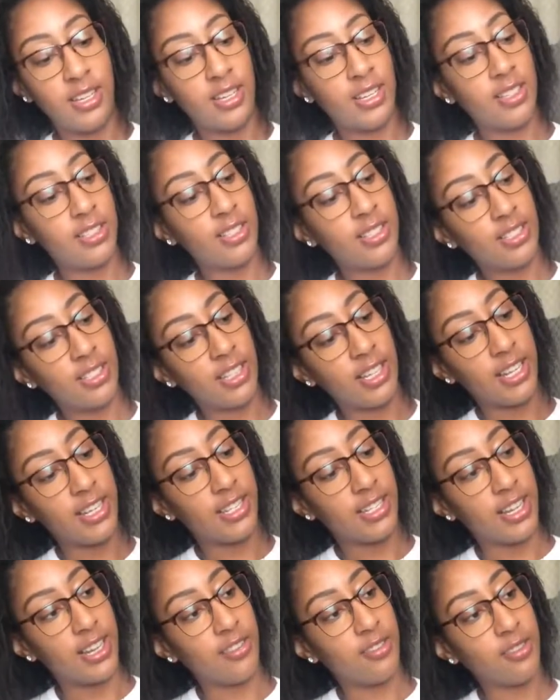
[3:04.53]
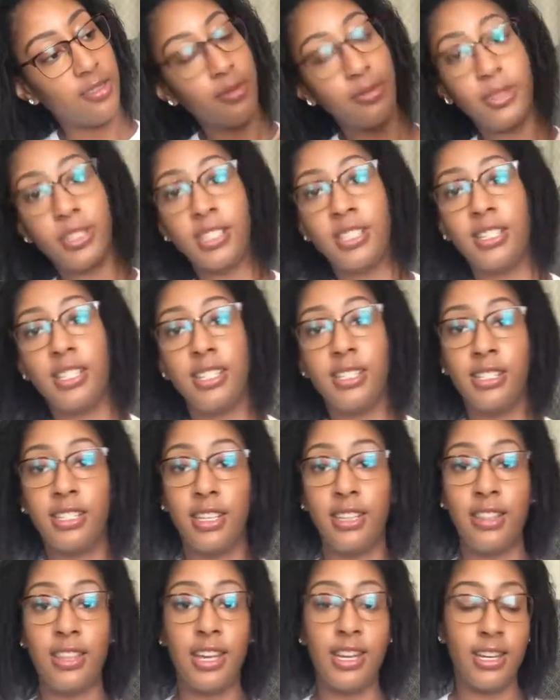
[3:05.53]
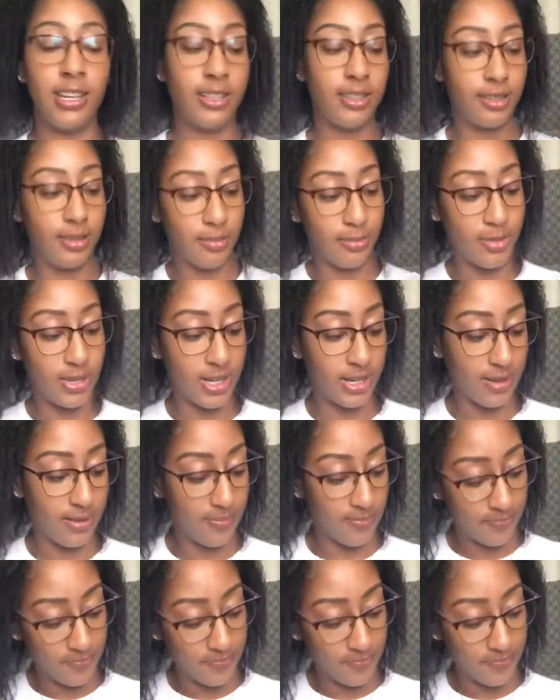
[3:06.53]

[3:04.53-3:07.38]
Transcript: has a slight tangle because it is synthetic, but